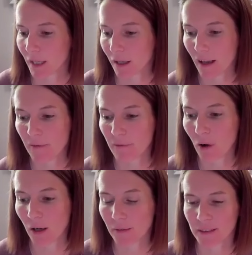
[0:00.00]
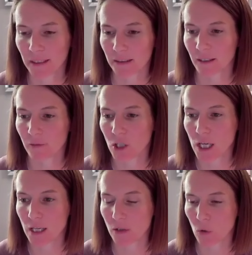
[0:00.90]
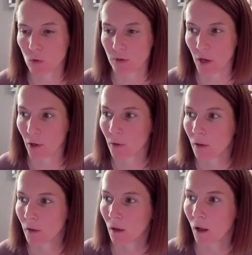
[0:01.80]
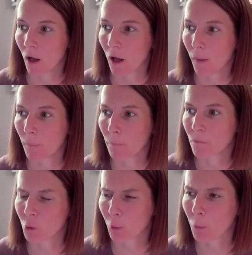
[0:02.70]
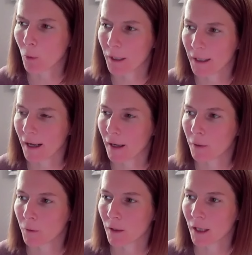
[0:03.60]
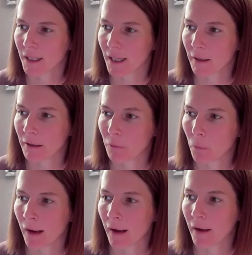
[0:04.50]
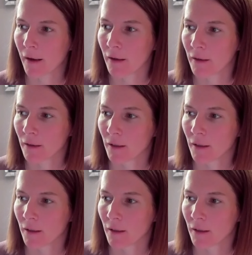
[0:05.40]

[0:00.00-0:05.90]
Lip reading: again, 5, 6, 7 years or so, to a point now, again, where,